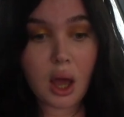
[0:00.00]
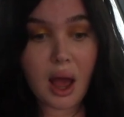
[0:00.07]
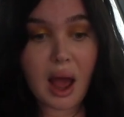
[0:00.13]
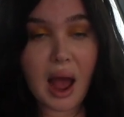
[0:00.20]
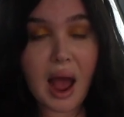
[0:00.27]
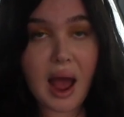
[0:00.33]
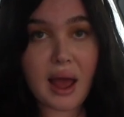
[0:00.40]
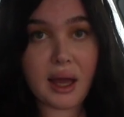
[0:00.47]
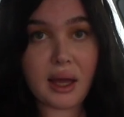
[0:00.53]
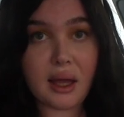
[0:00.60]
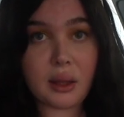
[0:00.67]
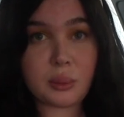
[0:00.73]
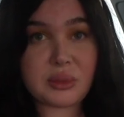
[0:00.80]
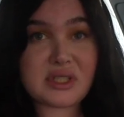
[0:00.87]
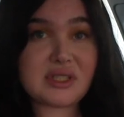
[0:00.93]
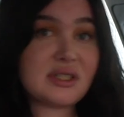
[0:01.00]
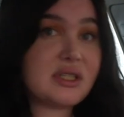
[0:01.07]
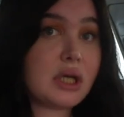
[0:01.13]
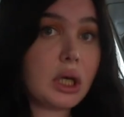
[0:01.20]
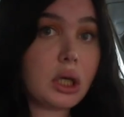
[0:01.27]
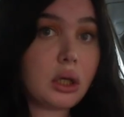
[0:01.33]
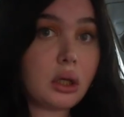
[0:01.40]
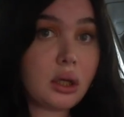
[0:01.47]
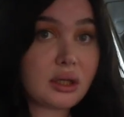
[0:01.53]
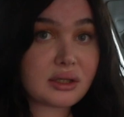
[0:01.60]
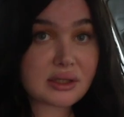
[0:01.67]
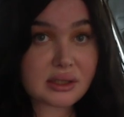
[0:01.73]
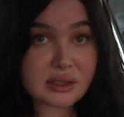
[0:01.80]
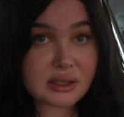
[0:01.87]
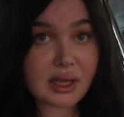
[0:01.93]
I am still
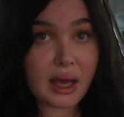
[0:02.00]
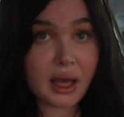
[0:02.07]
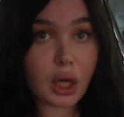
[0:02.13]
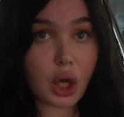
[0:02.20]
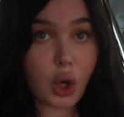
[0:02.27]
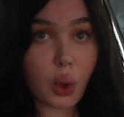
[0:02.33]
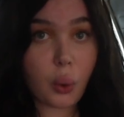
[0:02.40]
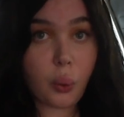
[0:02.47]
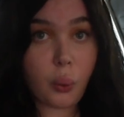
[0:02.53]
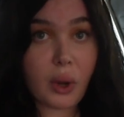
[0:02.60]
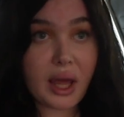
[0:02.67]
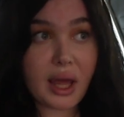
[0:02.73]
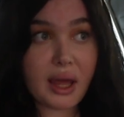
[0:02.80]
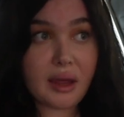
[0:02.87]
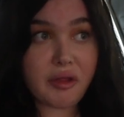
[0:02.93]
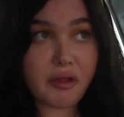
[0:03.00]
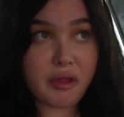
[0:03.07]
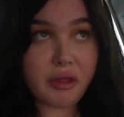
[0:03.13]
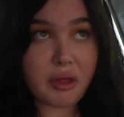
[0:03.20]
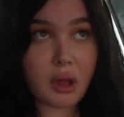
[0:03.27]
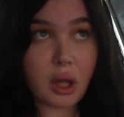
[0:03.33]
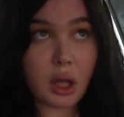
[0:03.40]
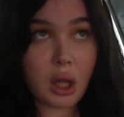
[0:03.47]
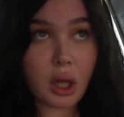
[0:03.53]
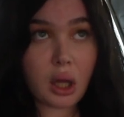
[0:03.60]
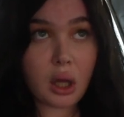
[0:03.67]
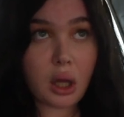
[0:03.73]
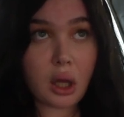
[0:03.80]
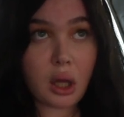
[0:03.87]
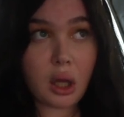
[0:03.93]
sick with
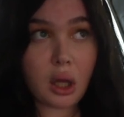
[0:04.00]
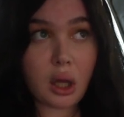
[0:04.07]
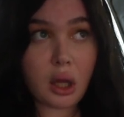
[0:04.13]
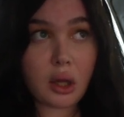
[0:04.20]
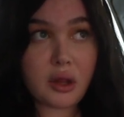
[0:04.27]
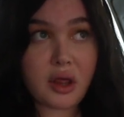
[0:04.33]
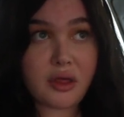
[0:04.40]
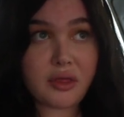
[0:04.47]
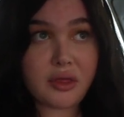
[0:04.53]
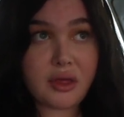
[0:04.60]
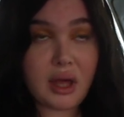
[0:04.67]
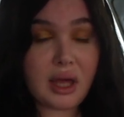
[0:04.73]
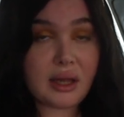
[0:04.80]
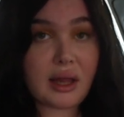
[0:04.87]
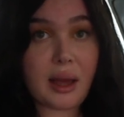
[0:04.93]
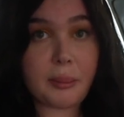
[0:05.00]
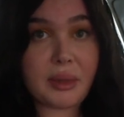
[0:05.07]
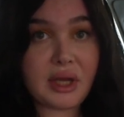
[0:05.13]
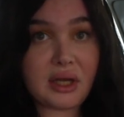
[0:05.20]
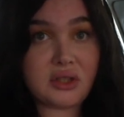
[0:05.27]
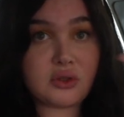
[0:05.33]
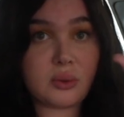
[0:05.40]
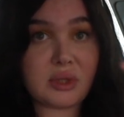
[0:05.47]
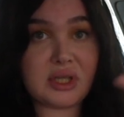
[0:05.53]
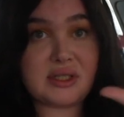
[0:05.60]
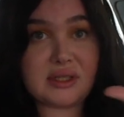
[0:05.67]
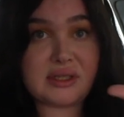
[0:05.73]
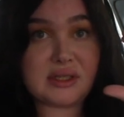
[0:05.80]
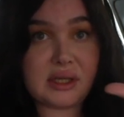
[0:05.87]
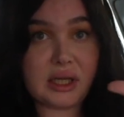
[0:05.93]
the thing that begins with a
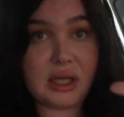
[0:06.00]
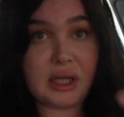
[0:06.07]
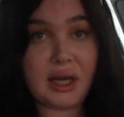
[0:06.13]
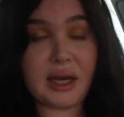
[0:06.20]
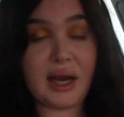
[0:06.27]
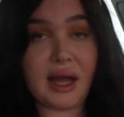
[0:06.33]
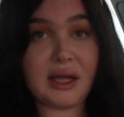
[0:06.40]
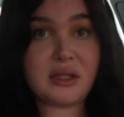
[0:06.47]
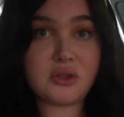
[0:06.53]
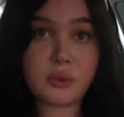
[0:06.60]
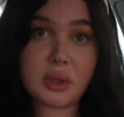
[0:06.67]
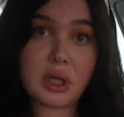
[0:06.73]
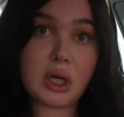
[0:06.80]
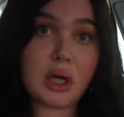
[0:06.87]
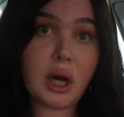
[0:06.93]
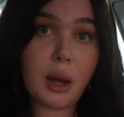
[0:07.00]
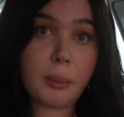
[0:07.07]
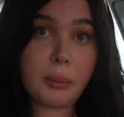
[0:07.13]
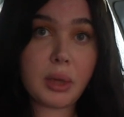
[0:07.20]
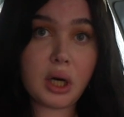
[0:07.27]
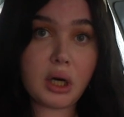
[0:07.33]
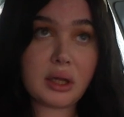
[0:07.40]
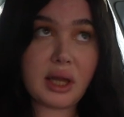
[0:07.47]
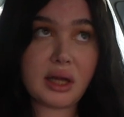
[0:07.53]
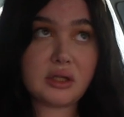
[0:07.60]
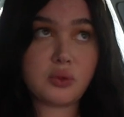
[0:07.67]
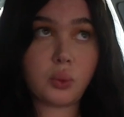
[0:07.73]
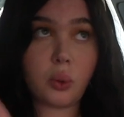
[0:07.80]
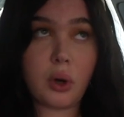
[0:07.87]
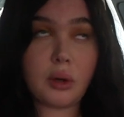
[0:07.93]
C and ends with a number
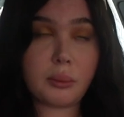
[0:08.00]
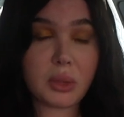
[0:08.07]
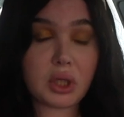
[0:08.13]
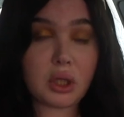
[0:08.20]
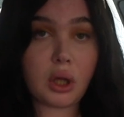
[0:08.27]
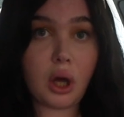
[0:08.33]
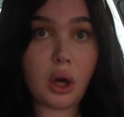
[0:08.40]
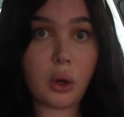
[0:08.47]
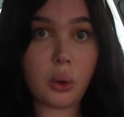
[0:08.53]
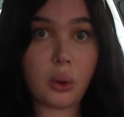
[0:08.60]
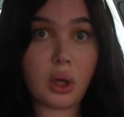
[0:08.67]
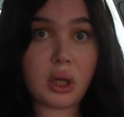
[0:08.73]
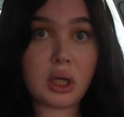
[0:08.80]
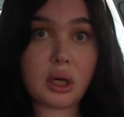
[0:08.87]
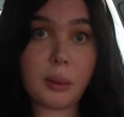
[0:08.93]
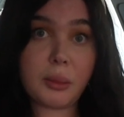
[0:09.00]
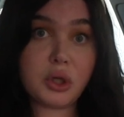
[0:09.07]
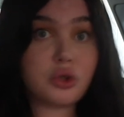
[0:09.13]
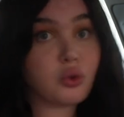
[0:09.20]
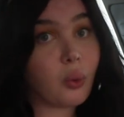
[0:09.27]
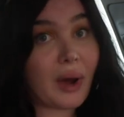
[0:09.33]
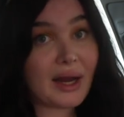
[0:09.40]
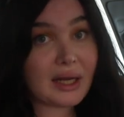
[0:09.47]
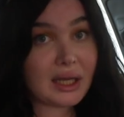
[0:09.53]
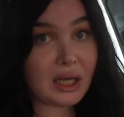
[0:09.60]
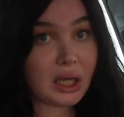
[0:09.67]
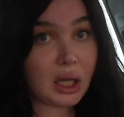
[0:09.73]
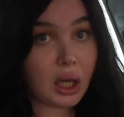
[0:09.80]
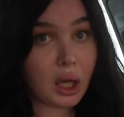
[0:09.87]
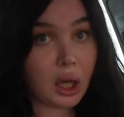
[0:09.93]
that's one below the number
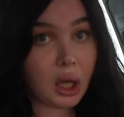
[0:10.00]
20.